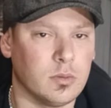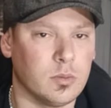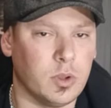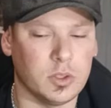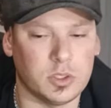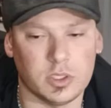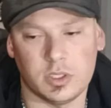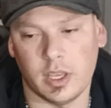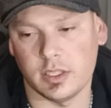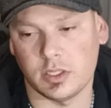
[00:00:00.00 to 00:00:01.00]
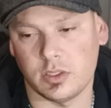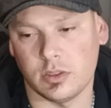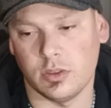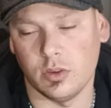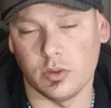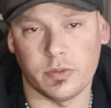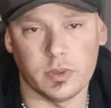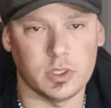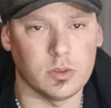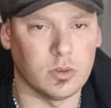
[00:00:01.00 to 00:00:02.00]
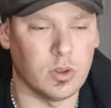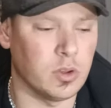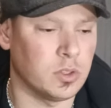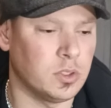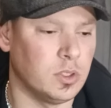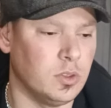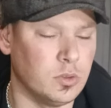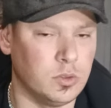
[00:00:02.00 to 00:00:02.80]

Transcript: We don't just test your physical locks and your